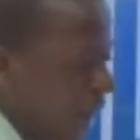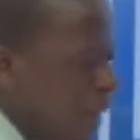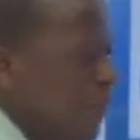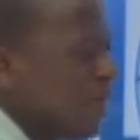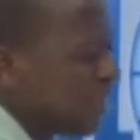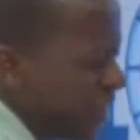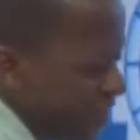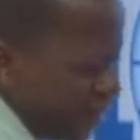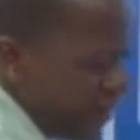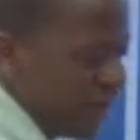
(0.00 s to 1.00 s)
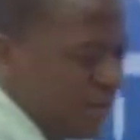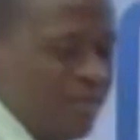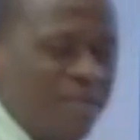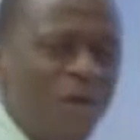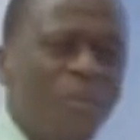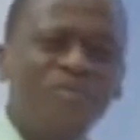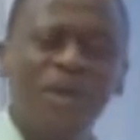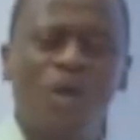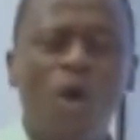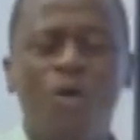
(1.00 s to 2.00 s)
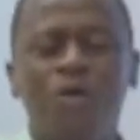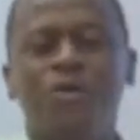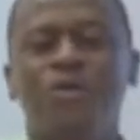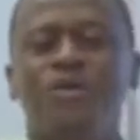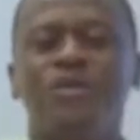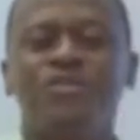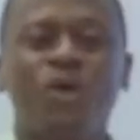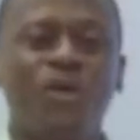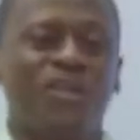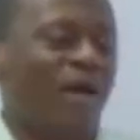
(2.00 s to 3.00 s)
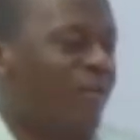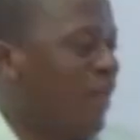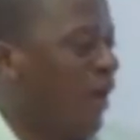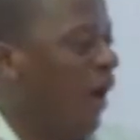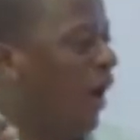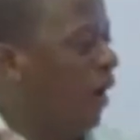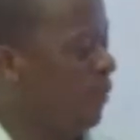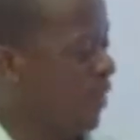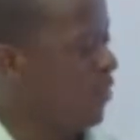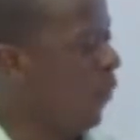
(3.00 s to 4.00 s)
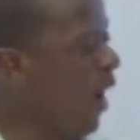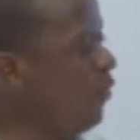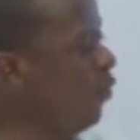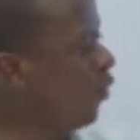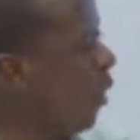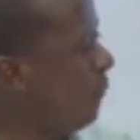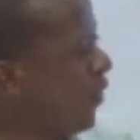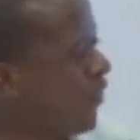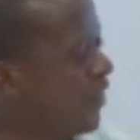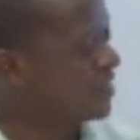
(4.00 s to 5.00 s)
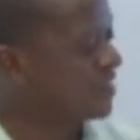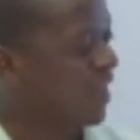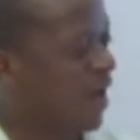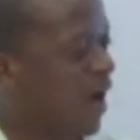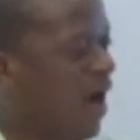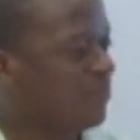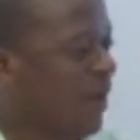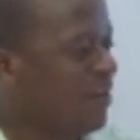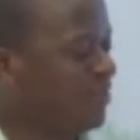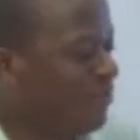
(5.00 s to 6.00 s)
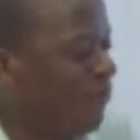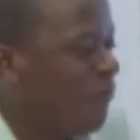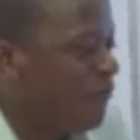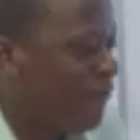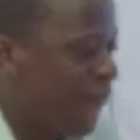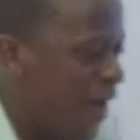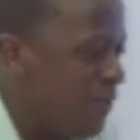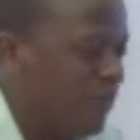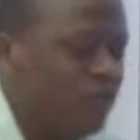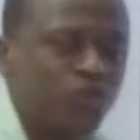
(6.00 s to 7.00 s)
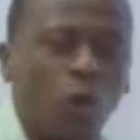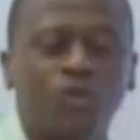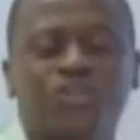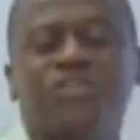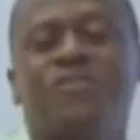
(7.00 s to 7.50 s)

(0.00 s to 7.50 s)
limited, that would be very long. So the, the, uh, the one who composed this has made this very much short.